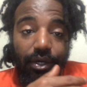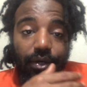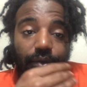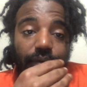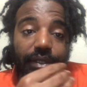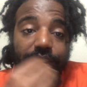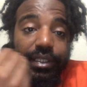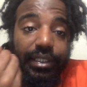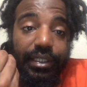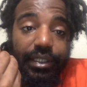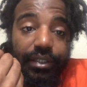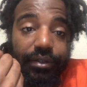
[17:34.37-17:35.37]
with
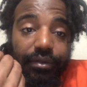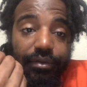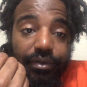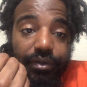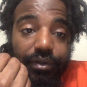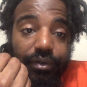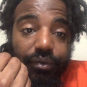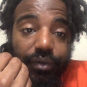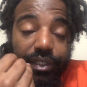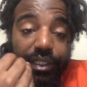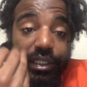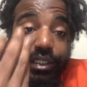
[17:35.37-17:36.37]

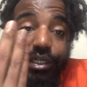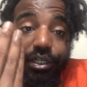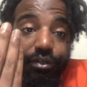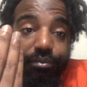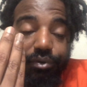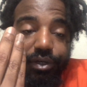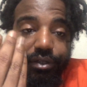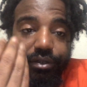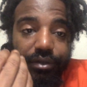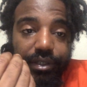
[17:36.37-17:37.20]
the younger brother,